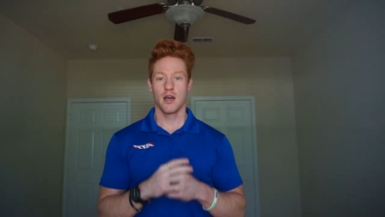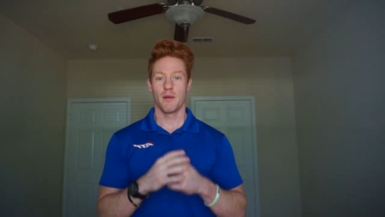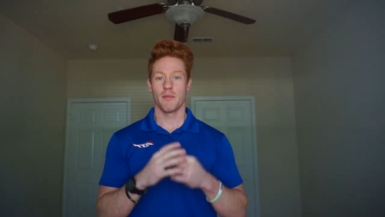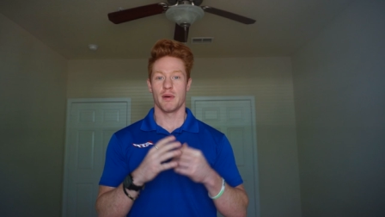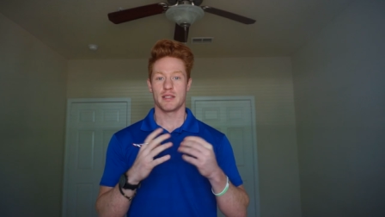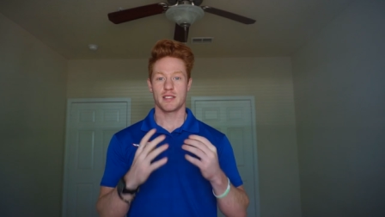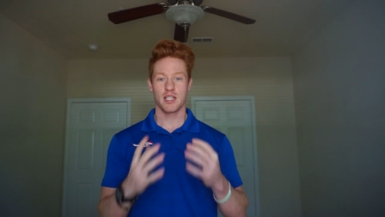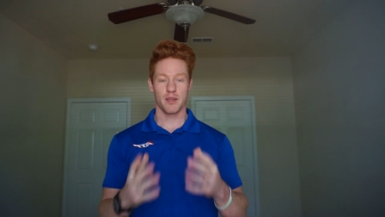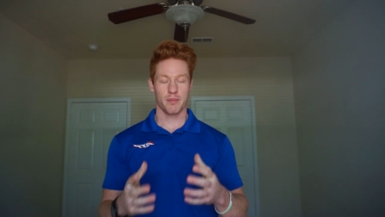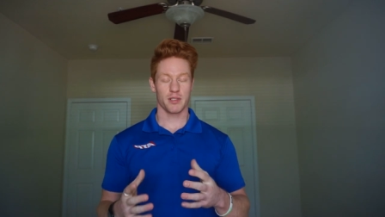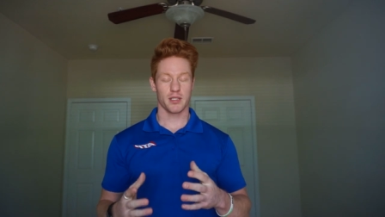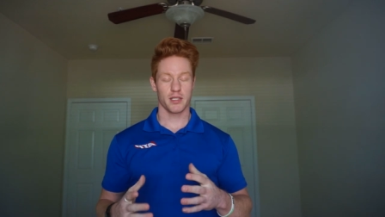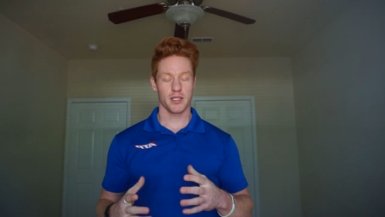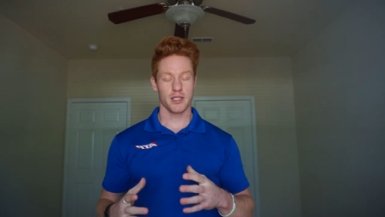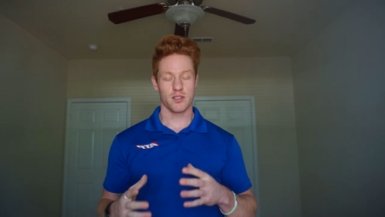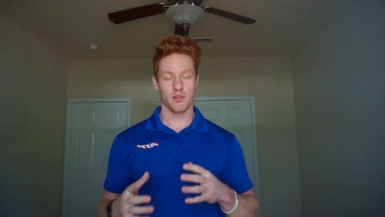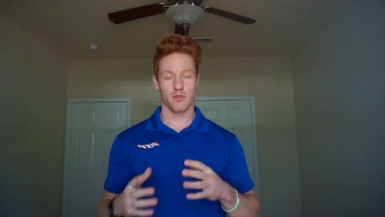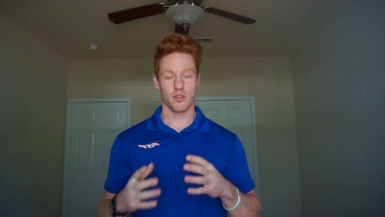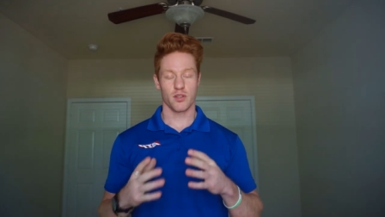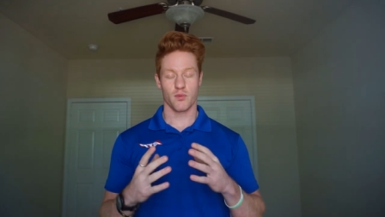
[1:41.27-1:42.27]
But typically,
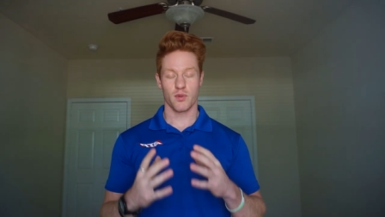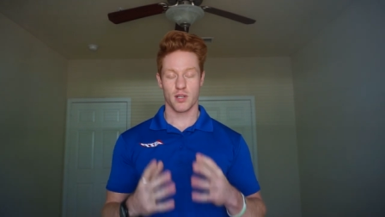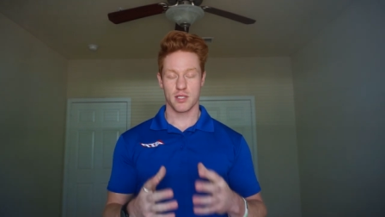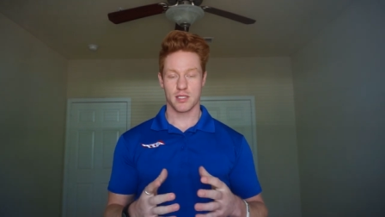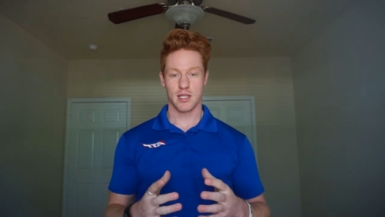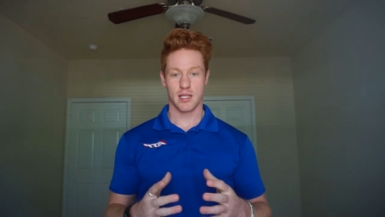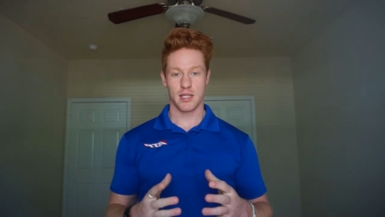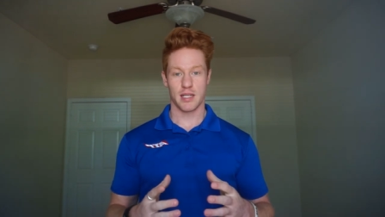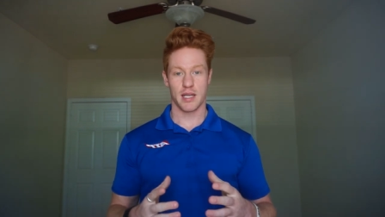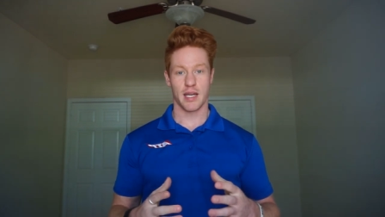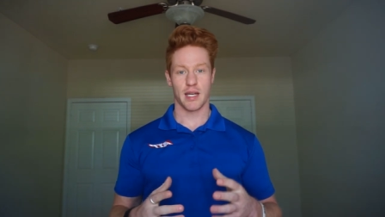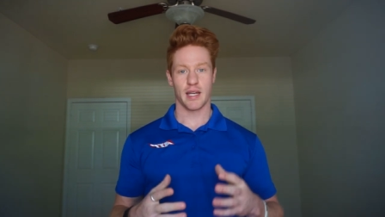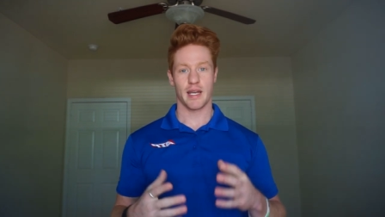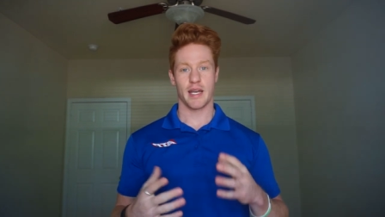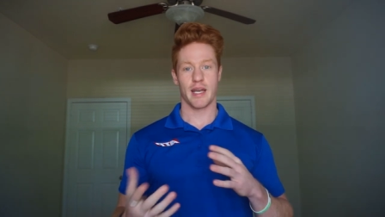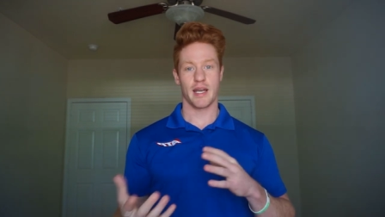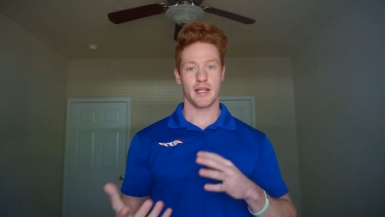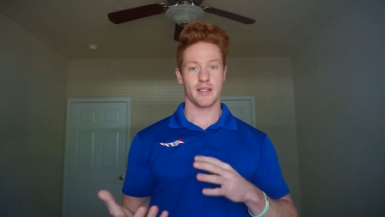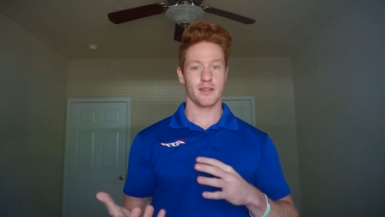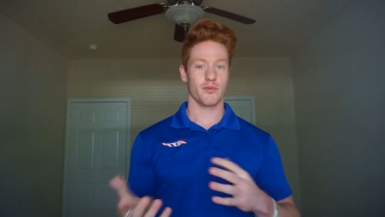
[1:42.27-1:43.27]
it's only once a
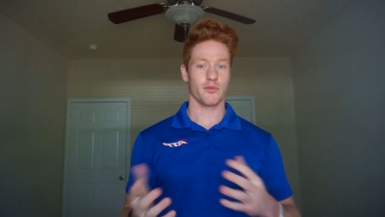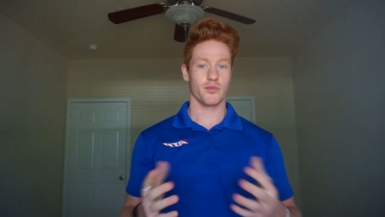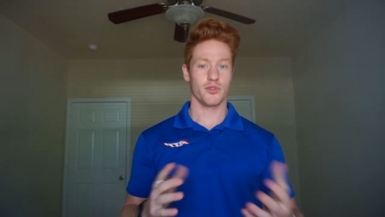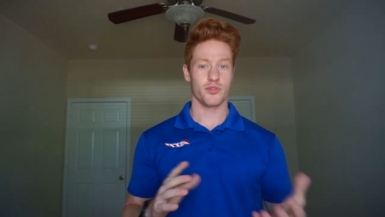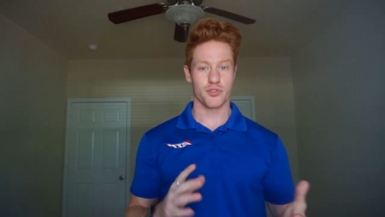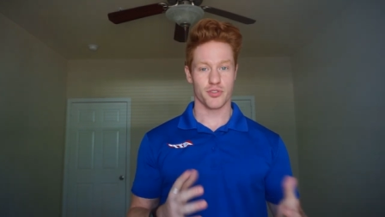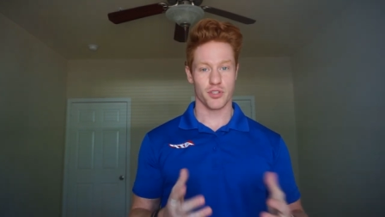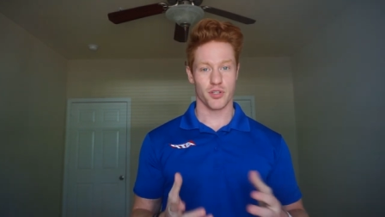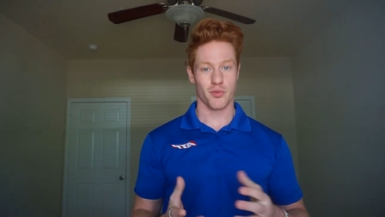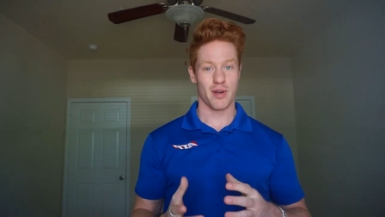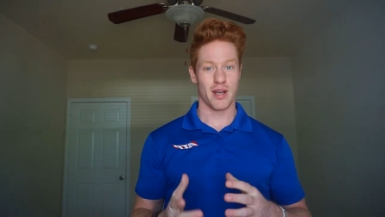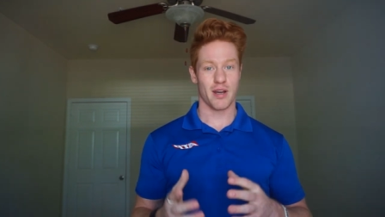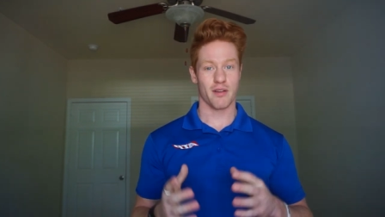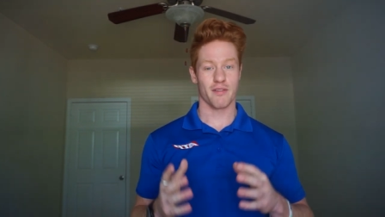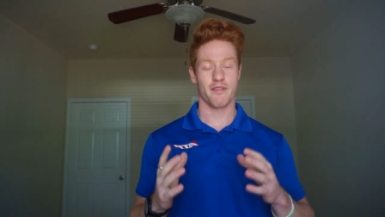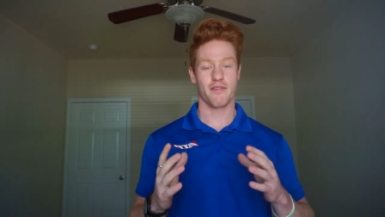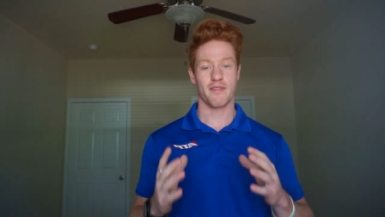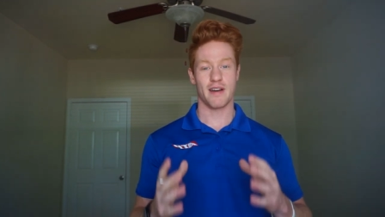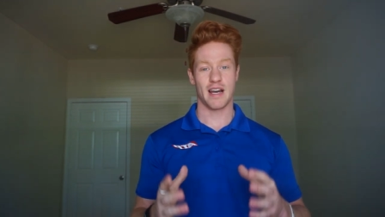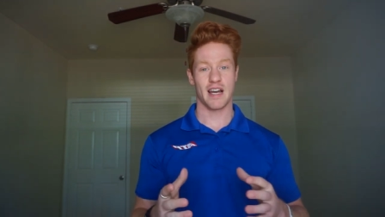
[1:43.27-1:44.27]
day, and usually
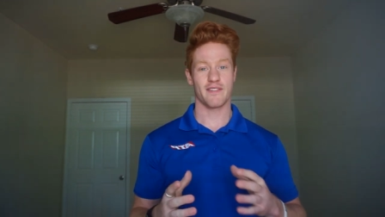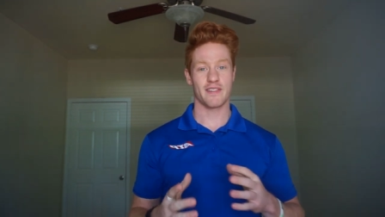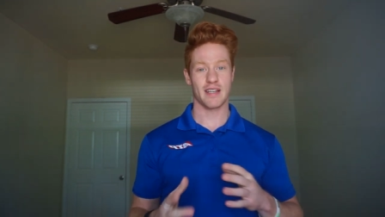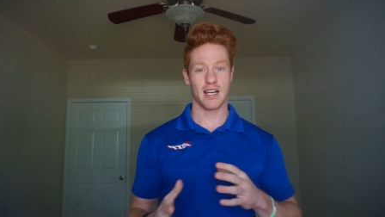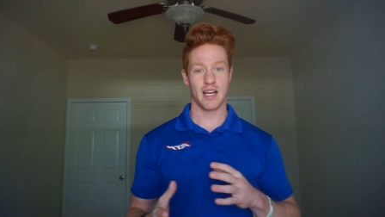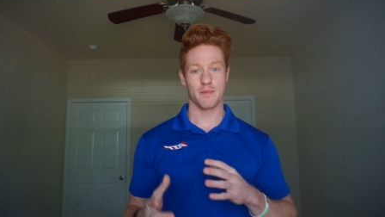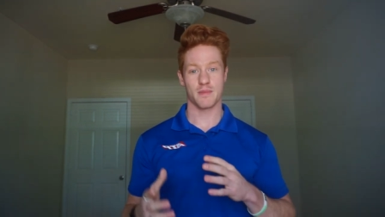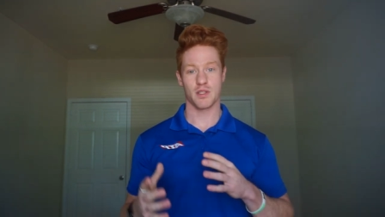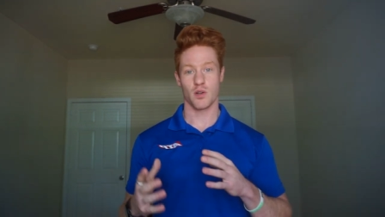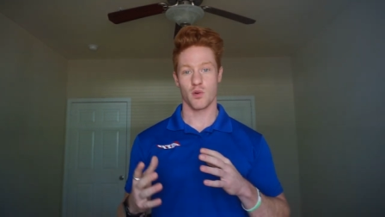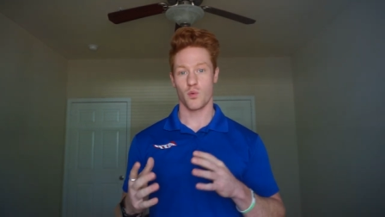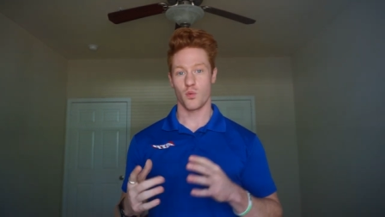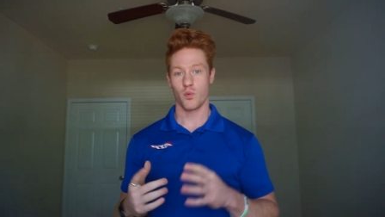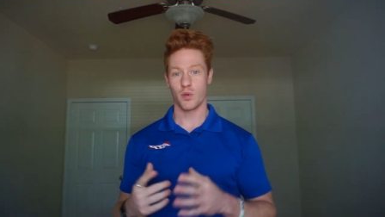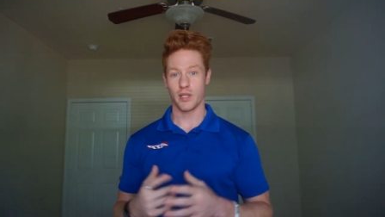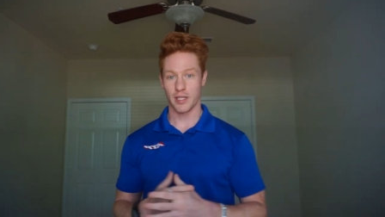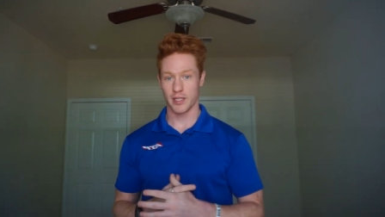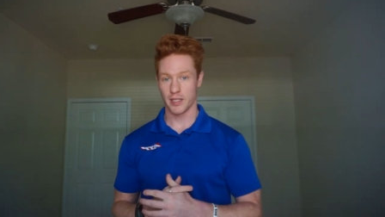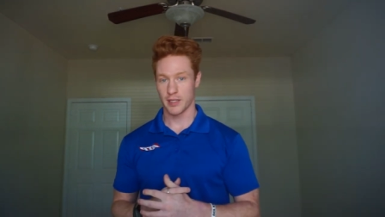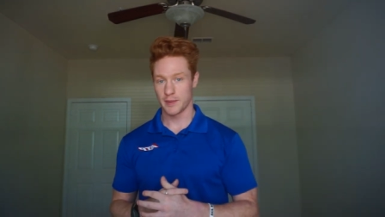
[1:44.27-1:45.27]
around five times a
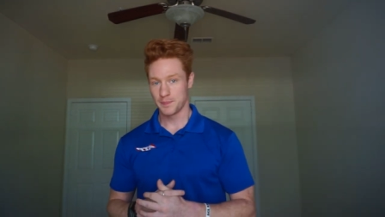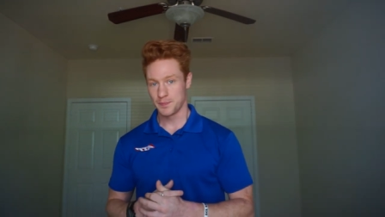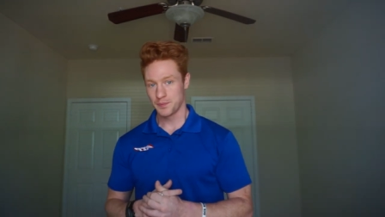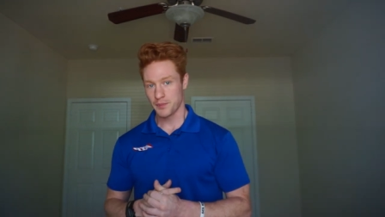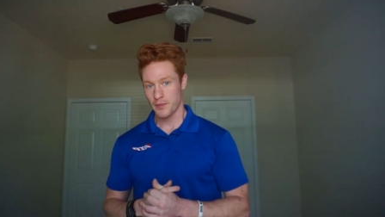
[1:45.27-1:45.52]
week.